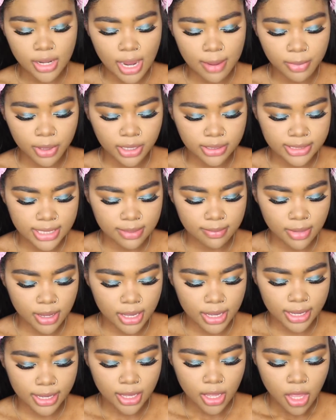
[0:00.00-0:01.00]
Now I'm going to take
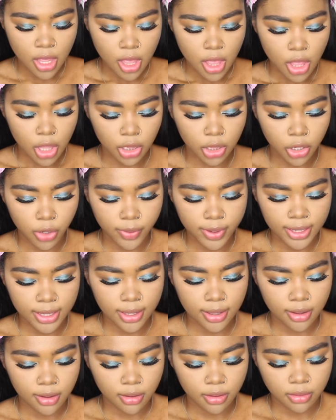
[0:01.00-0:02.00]
my
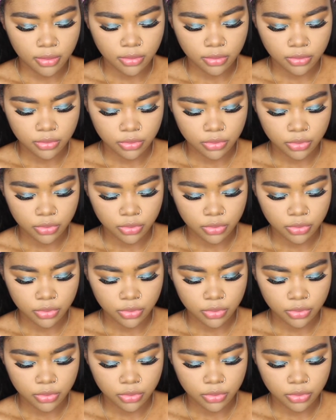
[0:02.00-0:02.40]
L'Oreal